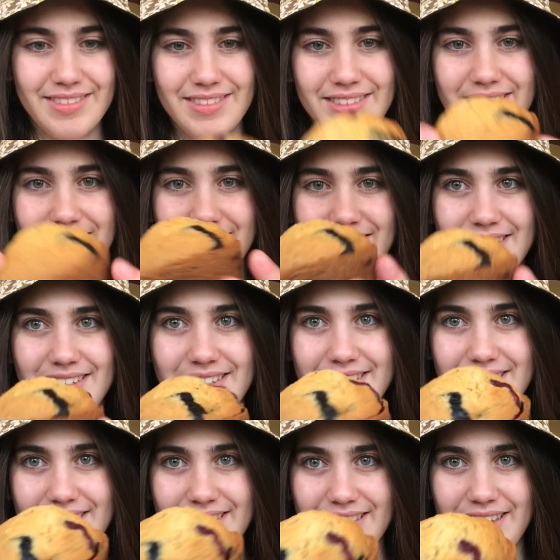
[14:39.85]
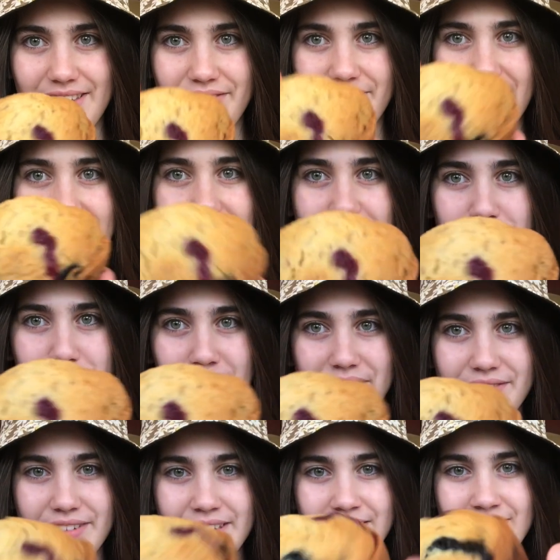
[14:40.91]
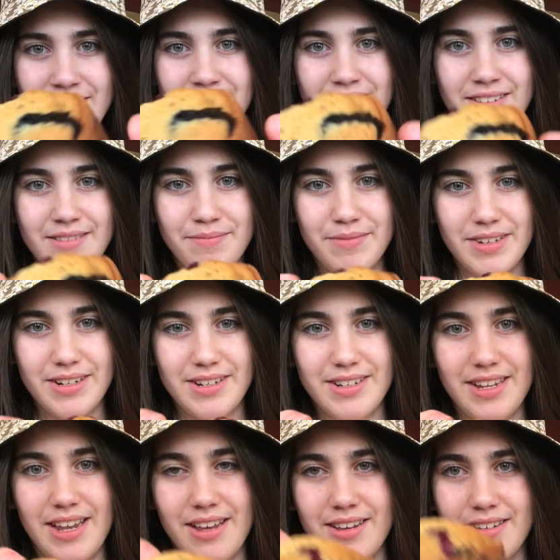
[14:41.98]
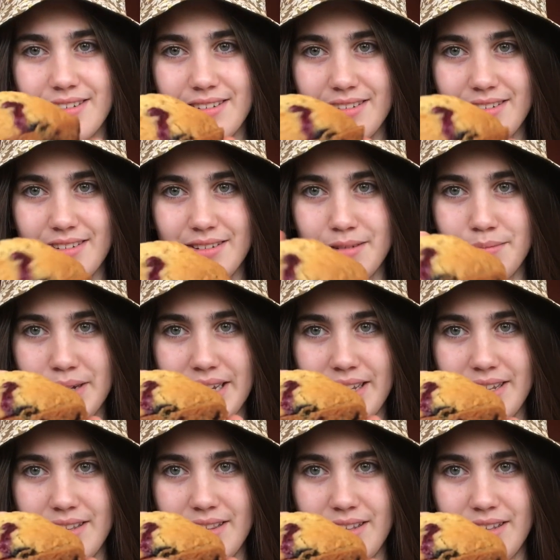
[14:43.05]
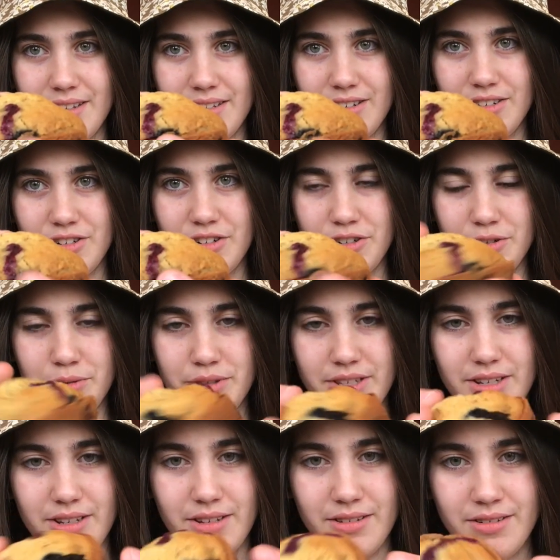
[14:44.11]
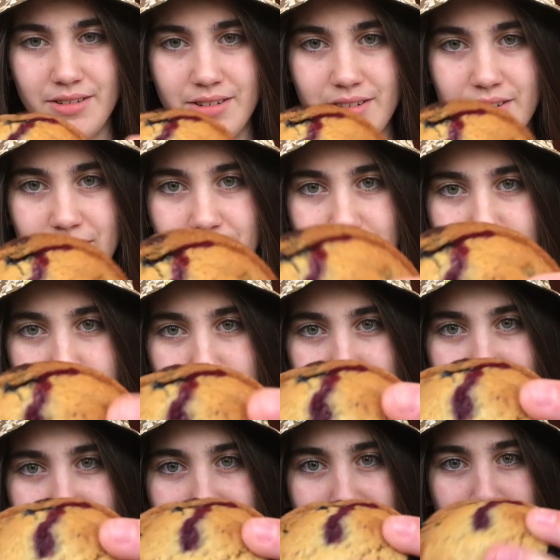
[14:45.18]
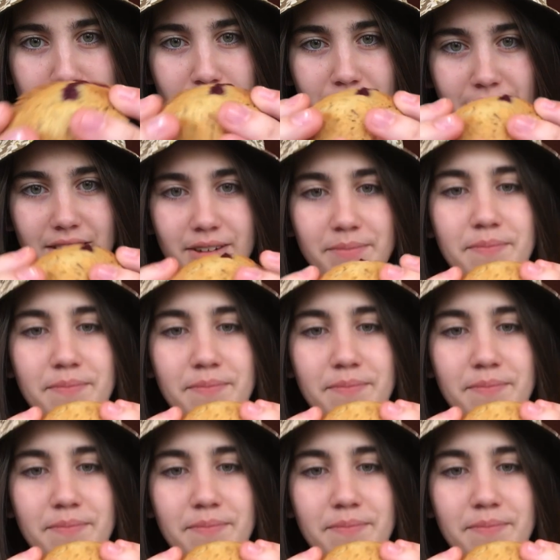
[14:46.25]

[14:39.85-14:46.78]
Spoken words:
This is the final muffin. I'm gonna take a bite in the juicy blueberry part.